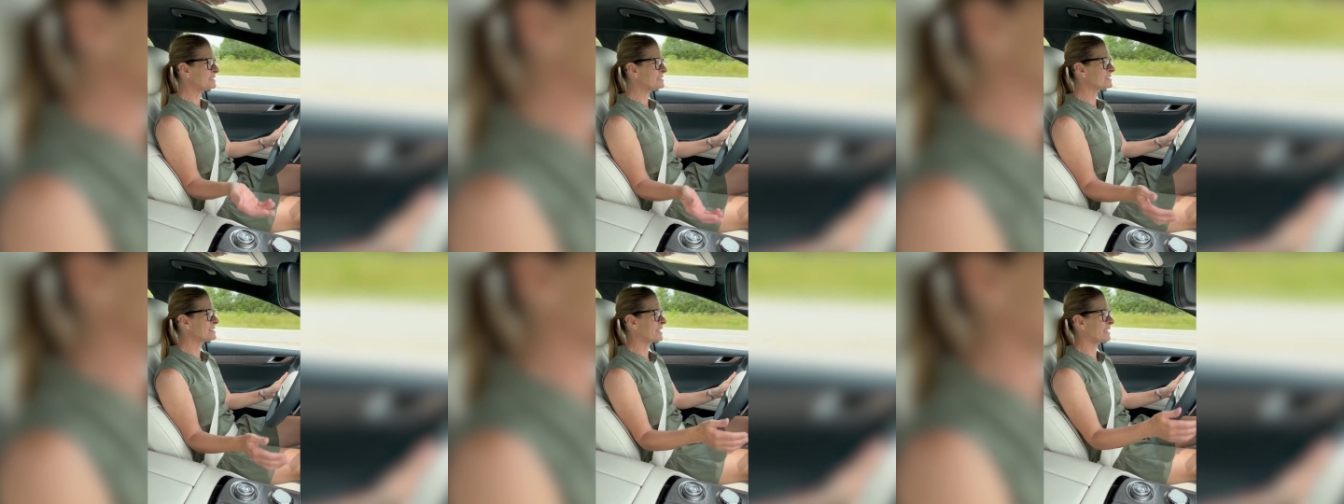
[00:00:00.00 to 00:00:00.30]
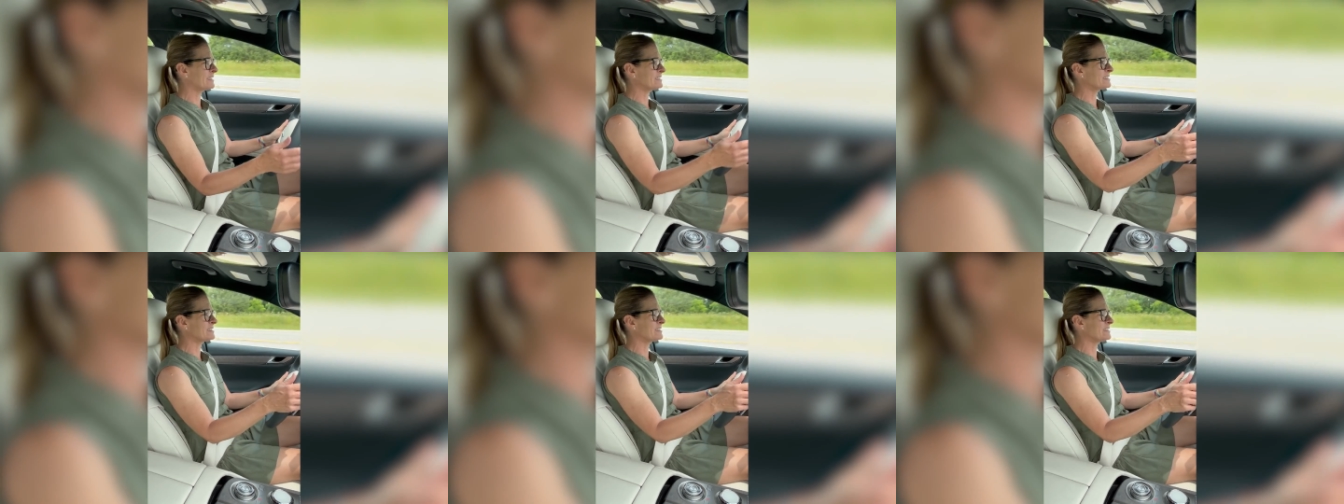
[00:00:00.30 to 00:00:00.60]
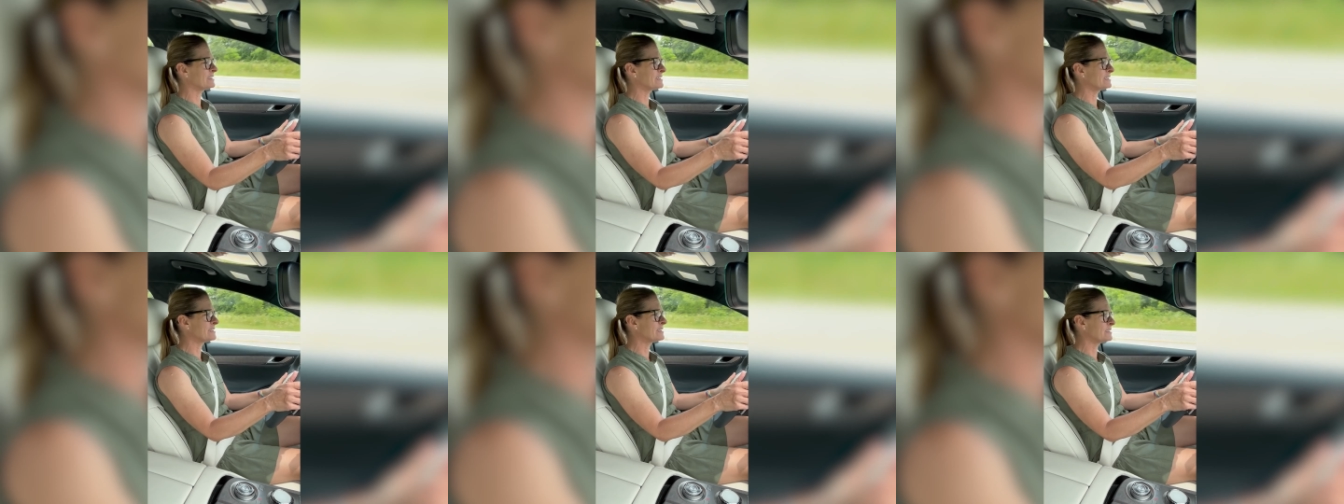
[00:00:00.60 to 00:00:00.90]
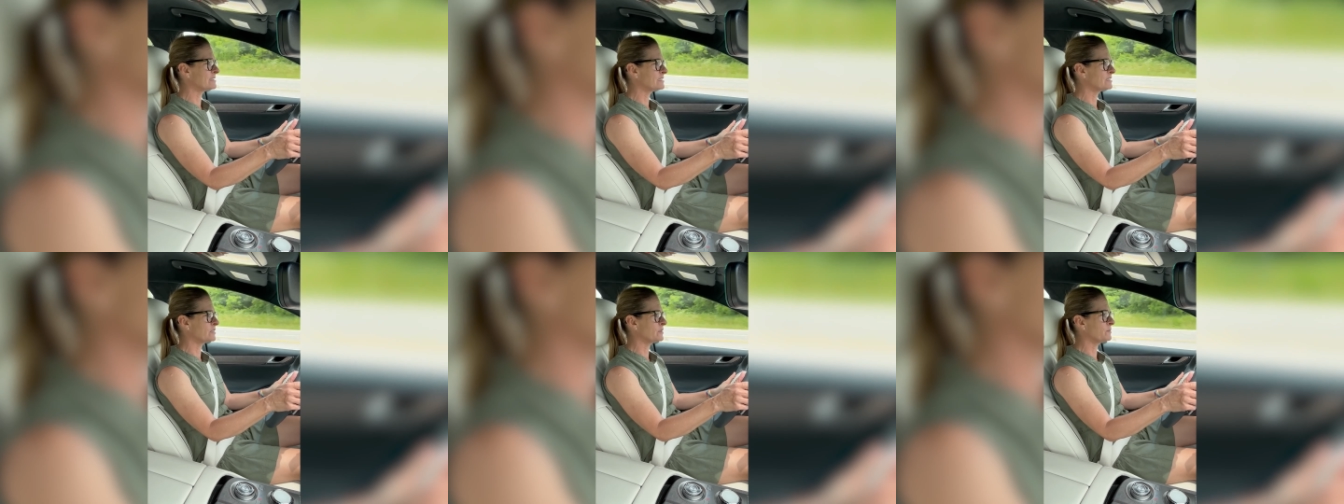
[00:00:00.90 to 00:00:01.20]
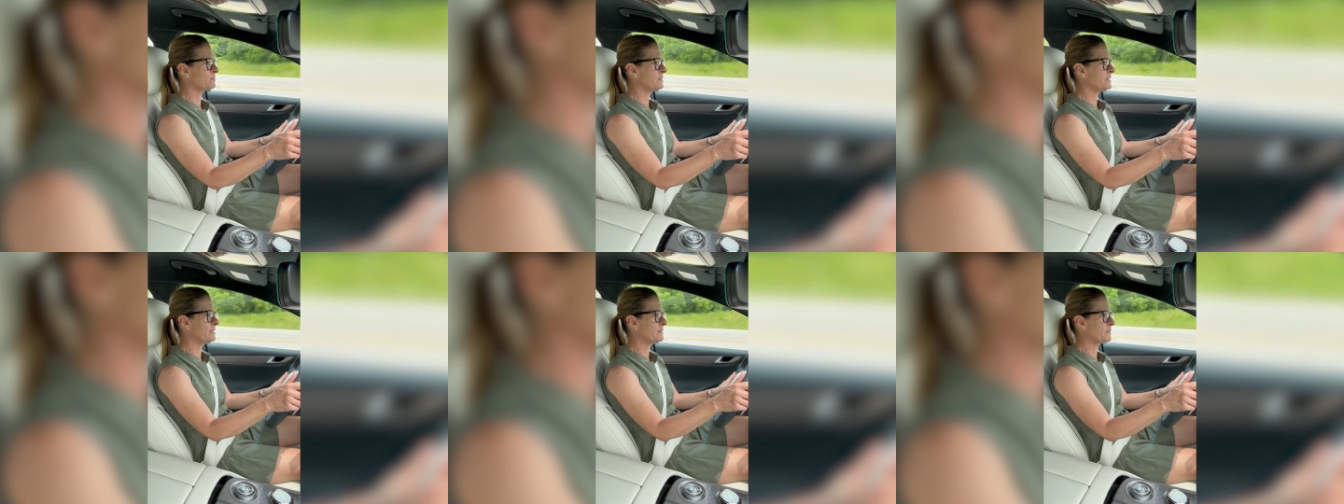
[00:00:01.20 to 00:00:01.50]
canceling
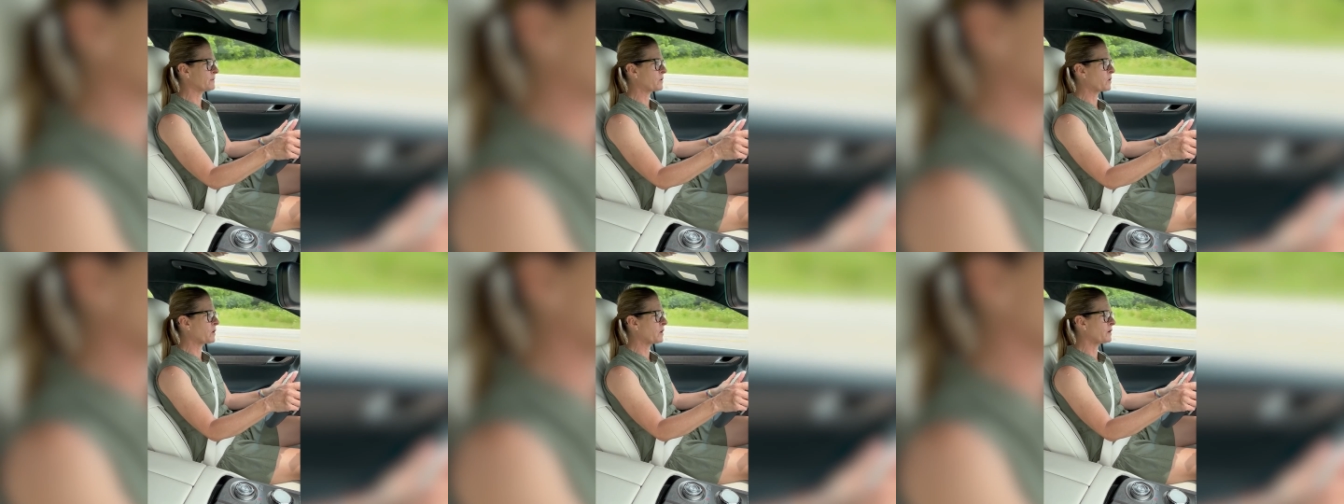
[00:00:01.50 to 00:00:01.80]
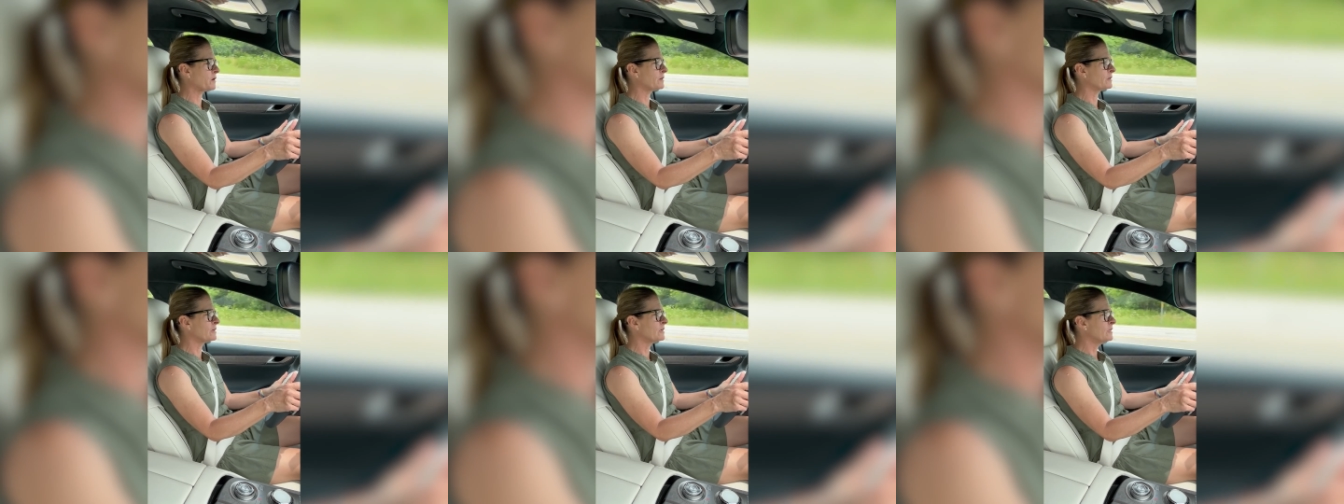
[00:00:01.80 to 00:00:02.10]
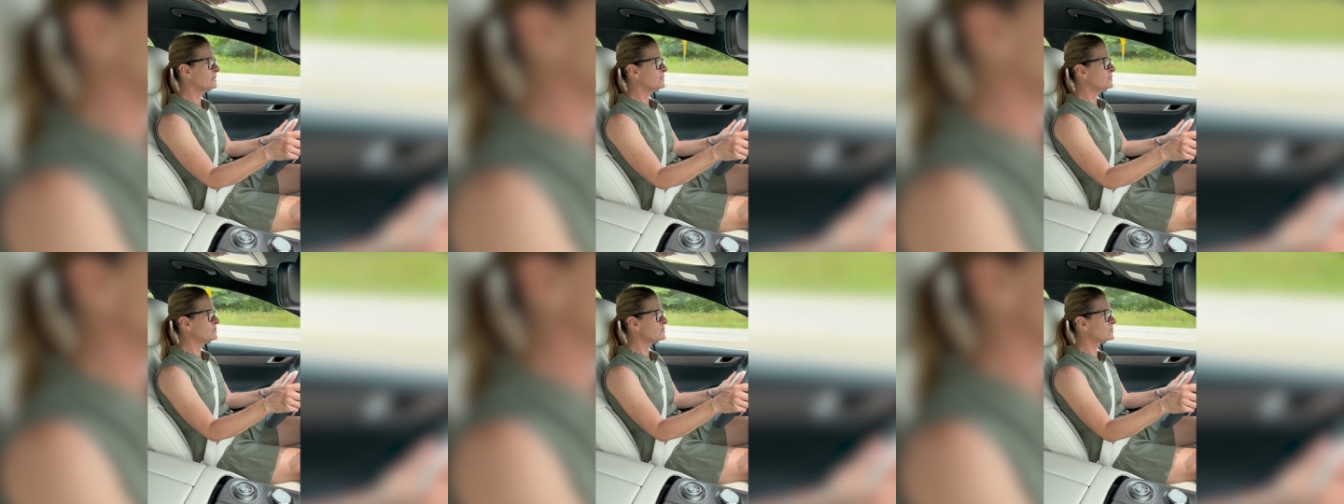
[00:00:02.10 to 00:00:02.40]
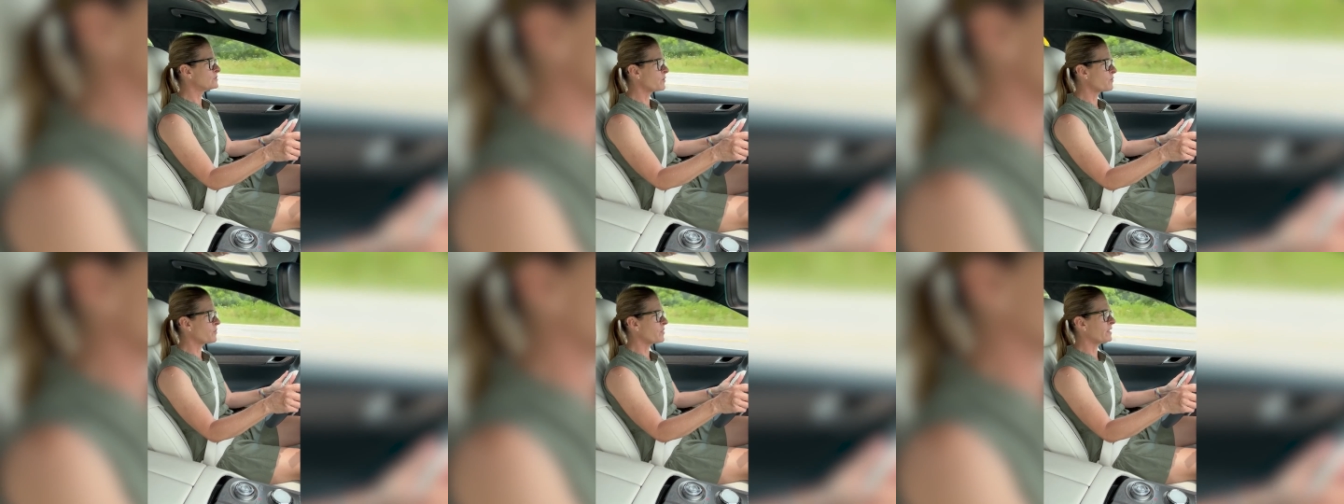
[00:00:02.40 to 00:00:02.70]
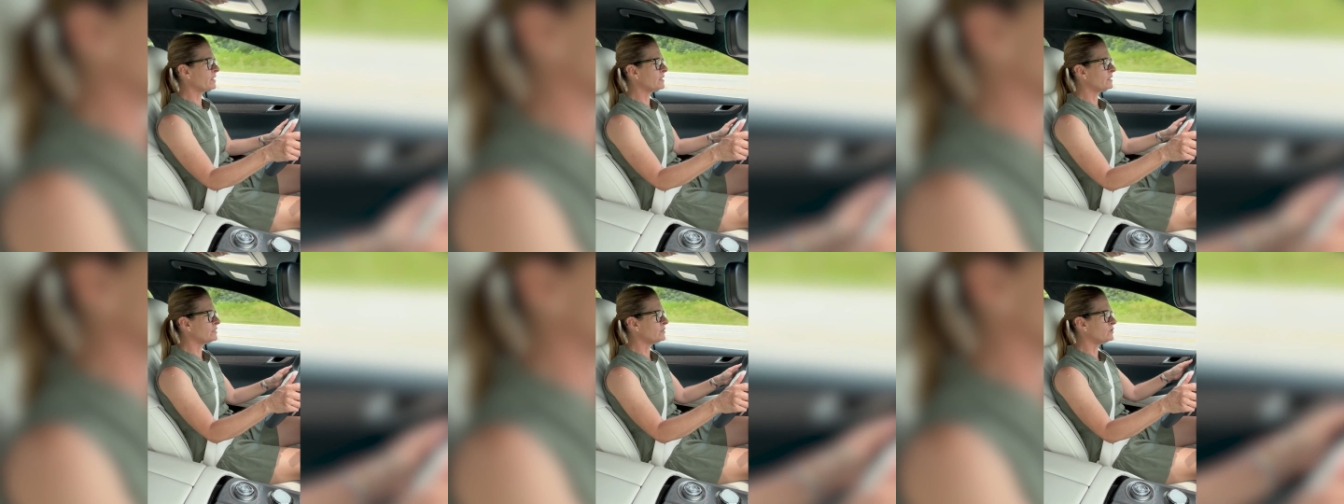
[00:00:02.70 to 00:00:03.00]
system in the car, so
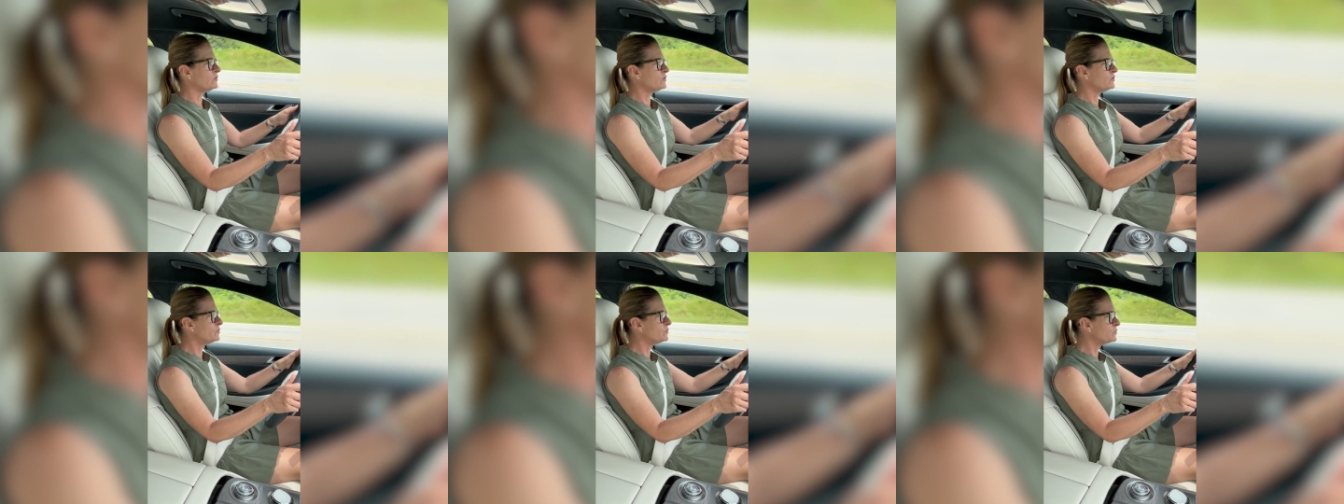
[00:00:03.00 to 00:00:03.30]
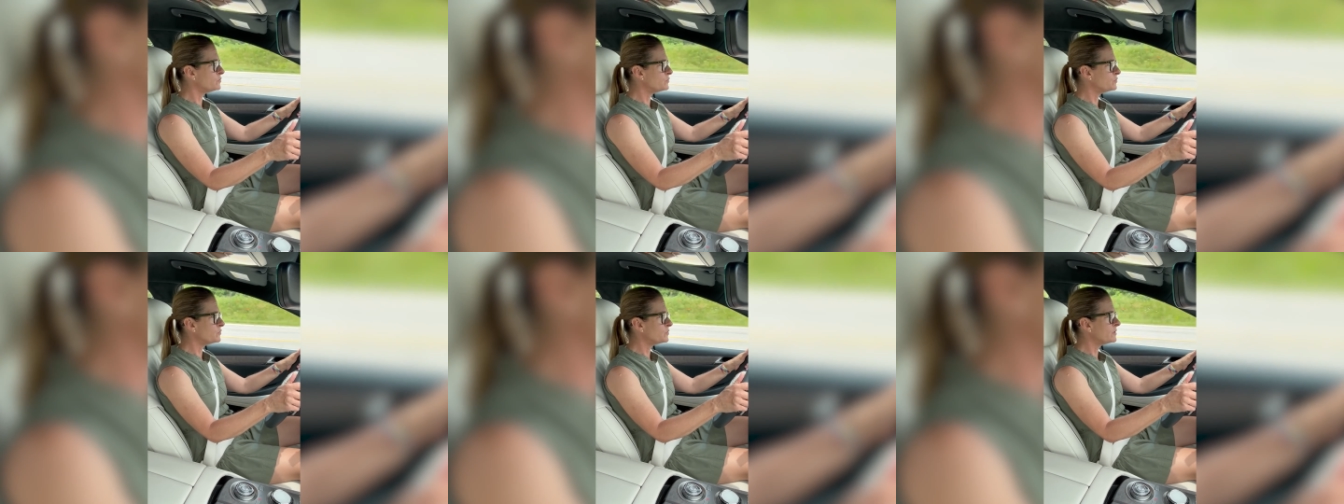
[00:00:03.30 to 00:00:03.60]
that you